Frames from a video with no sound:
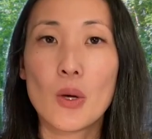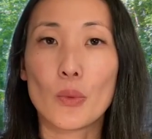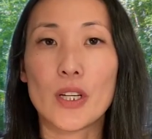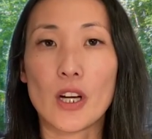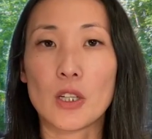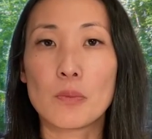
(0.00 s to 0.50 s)

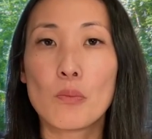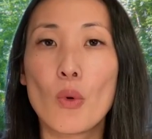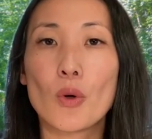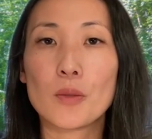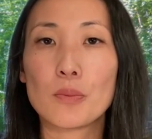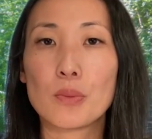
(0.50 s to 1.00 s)
We are
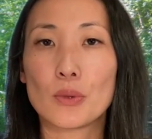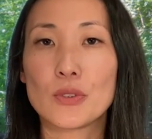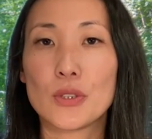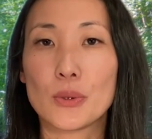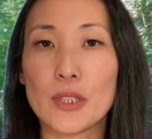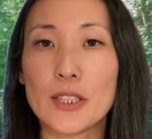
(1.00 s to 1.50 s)
more prone
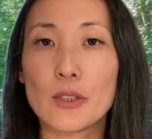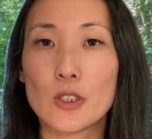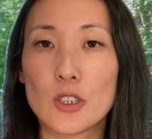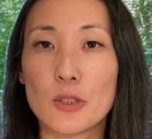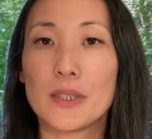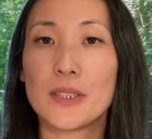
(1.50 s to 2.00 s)
to
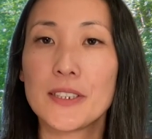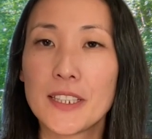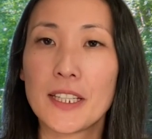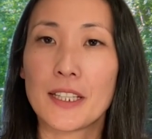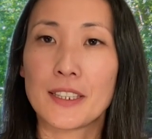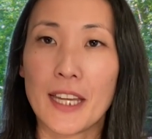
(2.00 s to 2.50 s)

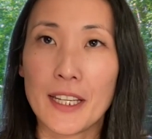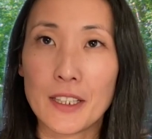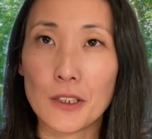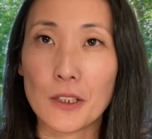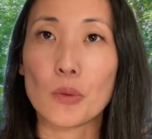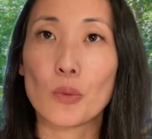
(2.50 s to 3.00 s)
irritability and
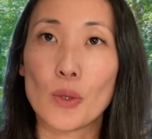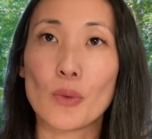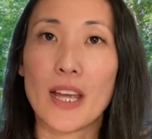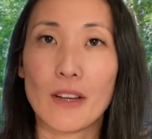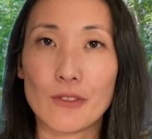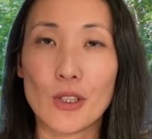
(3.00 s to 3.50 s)
anger when
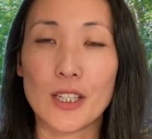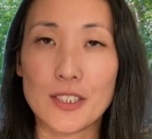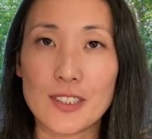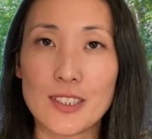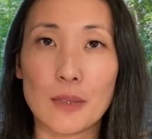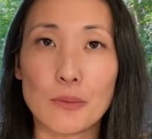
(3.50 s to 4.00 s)
we have not
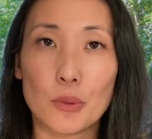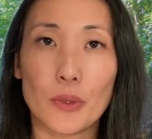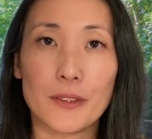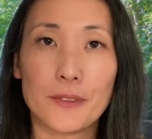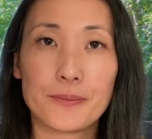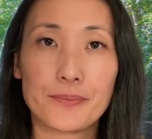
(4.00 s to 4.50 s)
slept
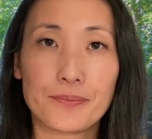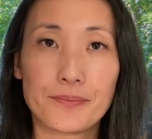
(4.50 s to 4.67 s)
well.